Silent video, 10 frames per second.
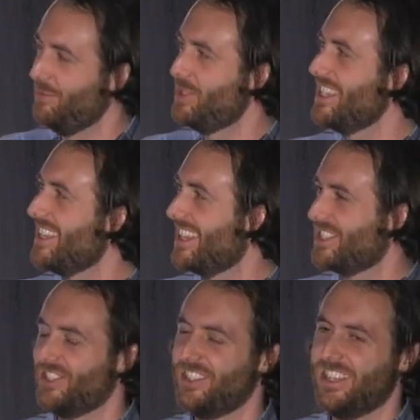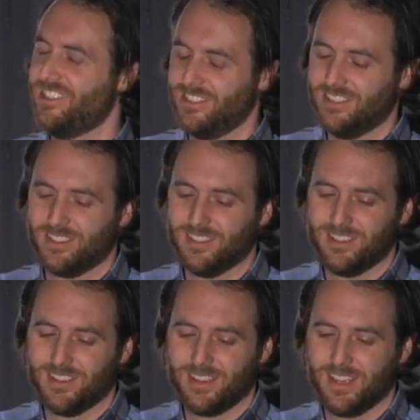We see how that turned out.
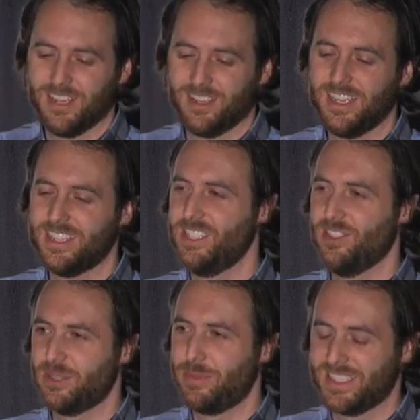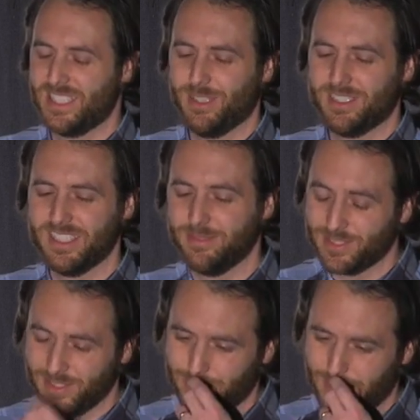I guess he owns a basketball team,
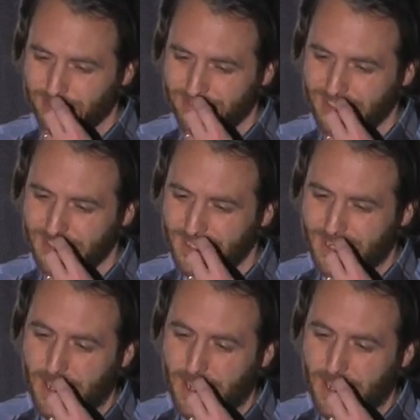so he's probably fine.